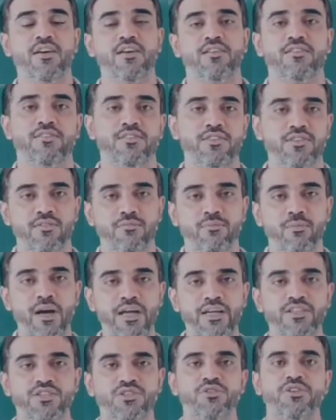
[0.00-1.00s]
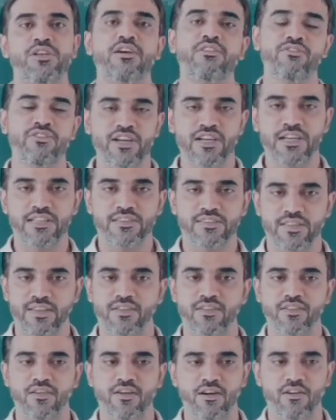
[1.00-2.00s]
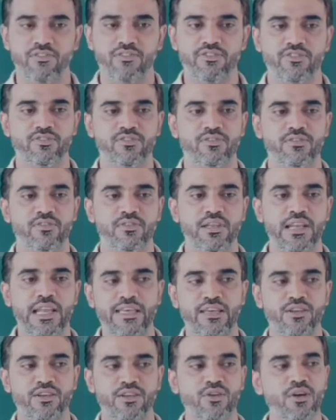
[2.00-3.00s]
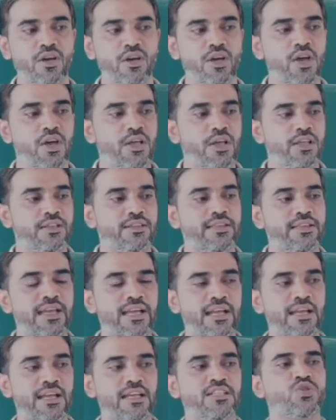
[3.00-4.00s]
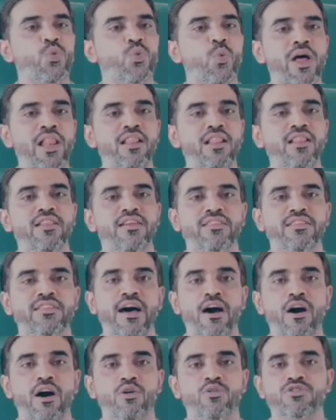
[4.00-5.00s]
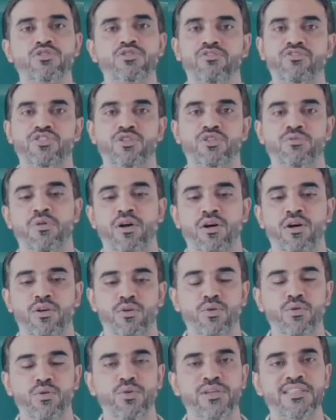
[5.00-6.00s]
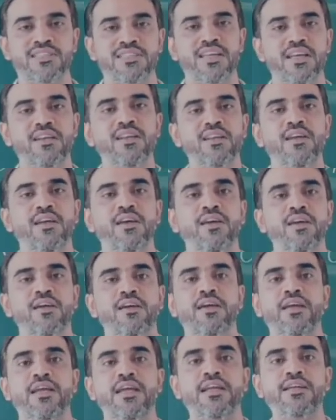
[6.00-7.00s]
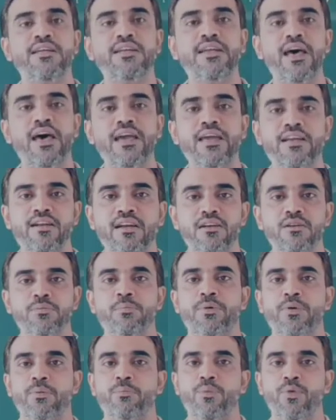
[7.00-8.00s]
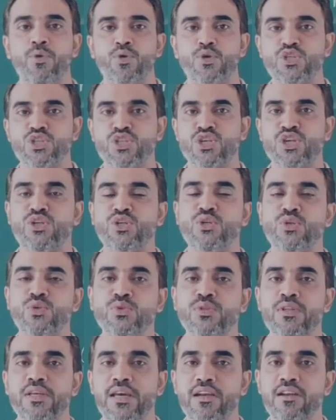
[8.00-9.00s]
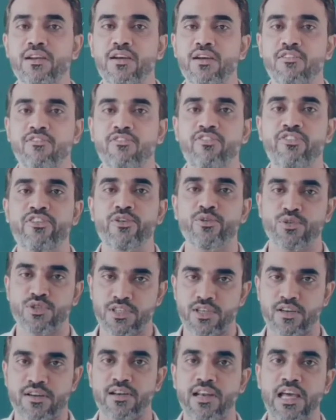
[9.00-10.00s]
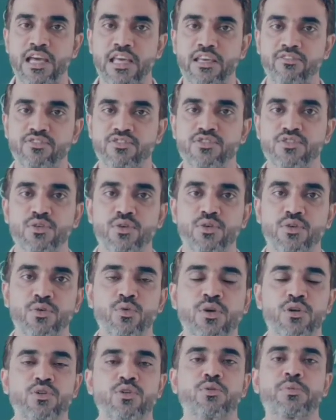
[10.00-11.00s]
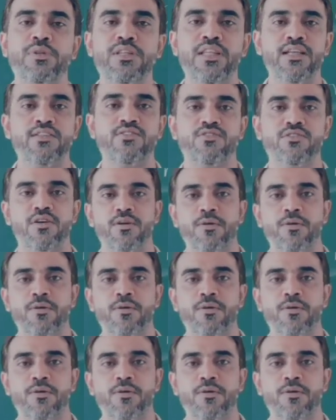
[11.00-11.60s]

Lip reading: your mind should definitely think of, like, they dwell in the house of tomorrow is an indirect proportion to their future life. So, what could be the answer?